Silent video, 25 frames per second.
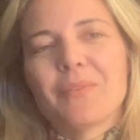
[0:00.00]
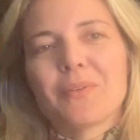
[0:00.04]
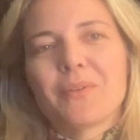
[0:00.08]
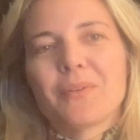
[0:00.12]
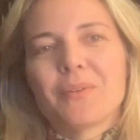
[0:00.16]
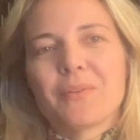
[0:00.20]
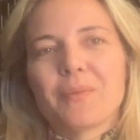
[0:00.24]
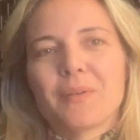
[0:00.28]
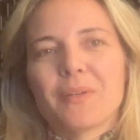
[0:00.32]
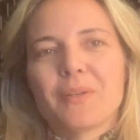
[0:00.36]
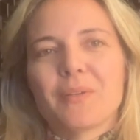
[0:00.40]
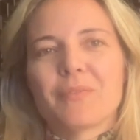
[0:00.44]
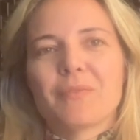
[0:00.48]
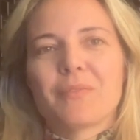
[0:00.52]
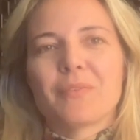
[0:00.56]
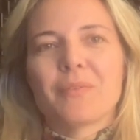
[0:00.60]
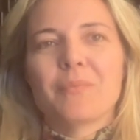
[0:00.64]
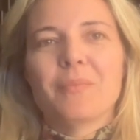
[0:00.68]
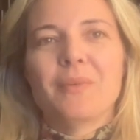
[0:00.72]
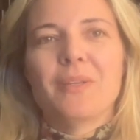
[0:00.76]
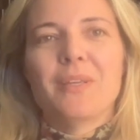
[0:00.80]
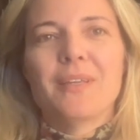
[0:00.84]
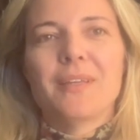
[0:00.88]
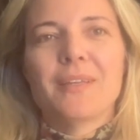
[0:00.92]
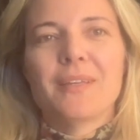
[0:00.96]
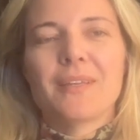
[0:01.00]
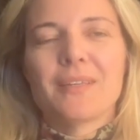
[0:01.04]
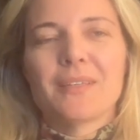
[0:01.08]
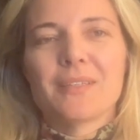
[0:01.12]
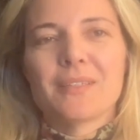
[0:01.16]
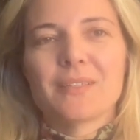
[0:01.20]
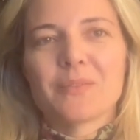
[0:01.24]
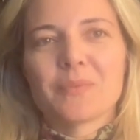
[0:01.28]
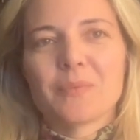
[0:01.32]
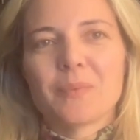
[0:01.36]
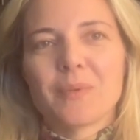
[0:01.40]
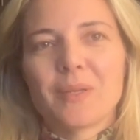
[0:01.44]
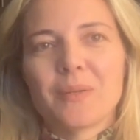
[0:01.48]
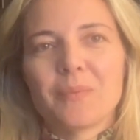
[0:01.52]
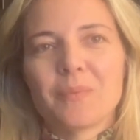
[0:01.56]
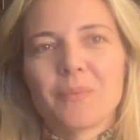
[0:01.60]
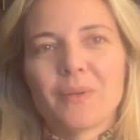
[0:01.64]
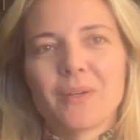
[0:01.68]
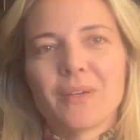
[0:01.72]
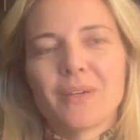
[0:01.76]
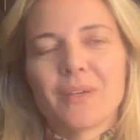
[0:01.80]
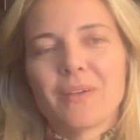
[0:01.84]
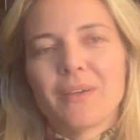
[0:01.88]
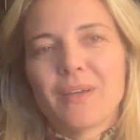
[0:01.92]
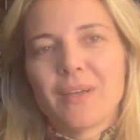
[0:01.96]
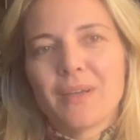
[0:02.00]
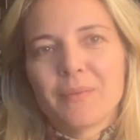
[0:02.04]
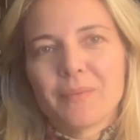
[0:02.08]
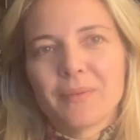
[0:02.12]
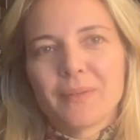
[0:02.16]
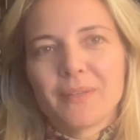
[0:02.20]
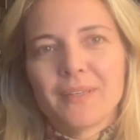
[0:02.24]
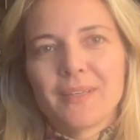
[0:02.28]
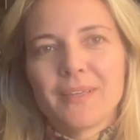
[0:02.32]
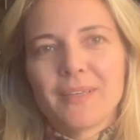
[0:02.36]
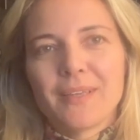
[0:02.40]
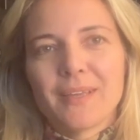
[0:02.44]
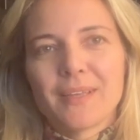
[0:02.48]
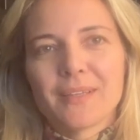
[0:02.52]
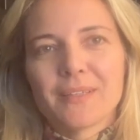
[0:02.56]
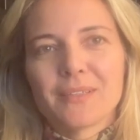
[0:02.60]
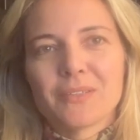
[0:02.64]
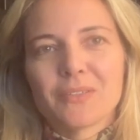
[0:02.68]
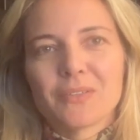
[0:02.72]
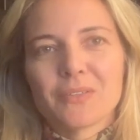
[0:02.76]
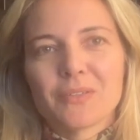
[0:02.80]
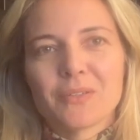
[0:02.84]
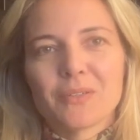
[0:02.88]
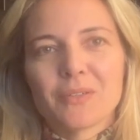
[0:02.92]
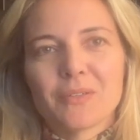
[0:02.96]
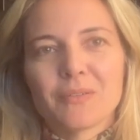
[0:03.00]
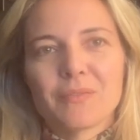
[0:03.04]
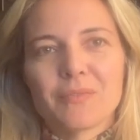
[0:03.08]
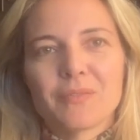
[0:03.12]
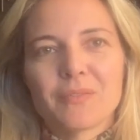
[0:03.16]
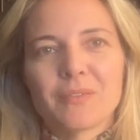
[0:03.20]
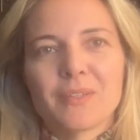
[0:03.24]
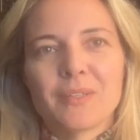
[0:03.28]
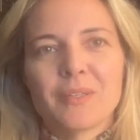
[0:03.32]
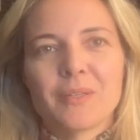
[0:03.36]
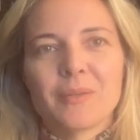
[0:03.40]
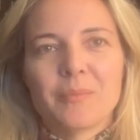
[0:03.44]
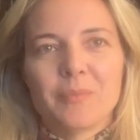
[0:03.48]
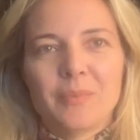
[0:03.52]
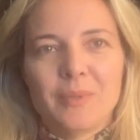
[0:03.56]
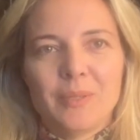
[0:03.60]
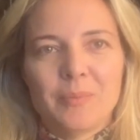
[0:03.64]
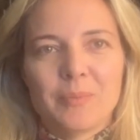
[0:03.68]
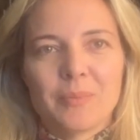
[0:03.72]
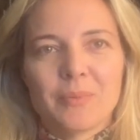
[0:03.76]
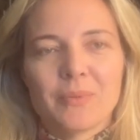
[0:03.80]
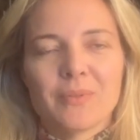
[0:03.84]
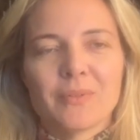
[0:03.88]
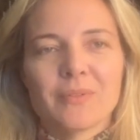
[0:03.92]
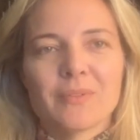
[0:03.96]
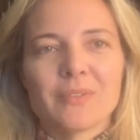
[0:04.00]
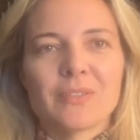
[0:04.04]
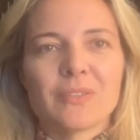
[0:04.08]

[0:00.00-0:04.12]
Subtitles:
career for me is one where I really can serve people.